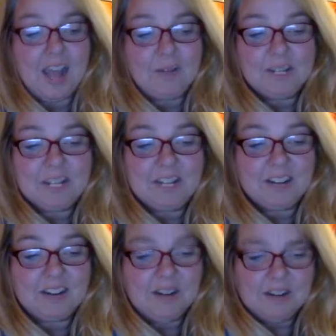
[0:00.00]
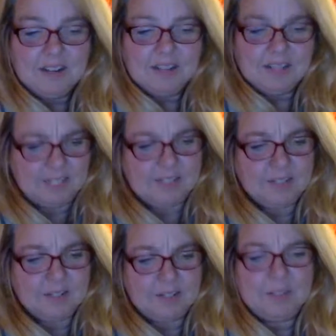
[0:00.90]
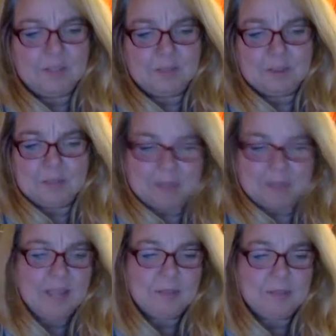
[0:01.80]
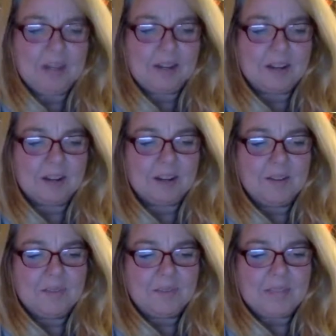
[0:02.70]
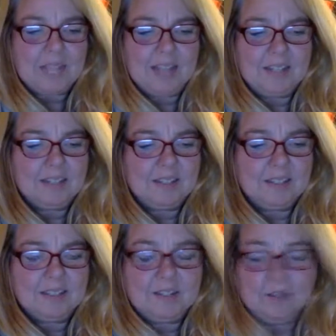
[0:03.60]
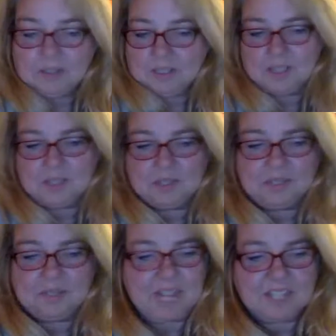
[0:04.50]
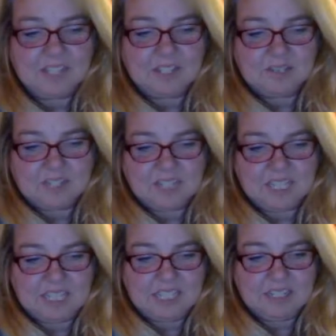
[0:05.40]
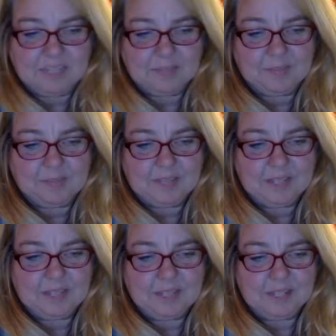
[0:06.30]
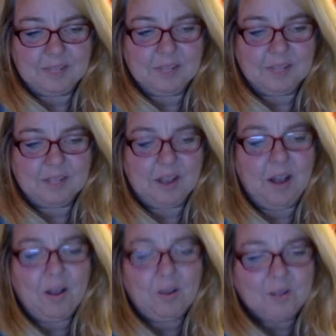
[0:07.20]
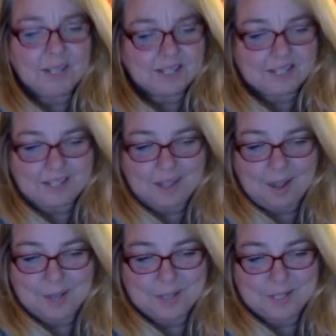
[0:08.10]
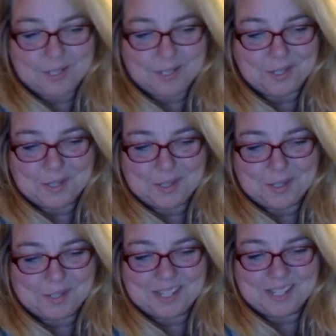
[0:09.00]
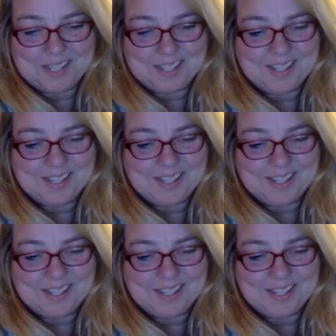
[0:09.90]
would hear, this is good, but make it better. And you're too advanced for this. It was always in opposition to goodness.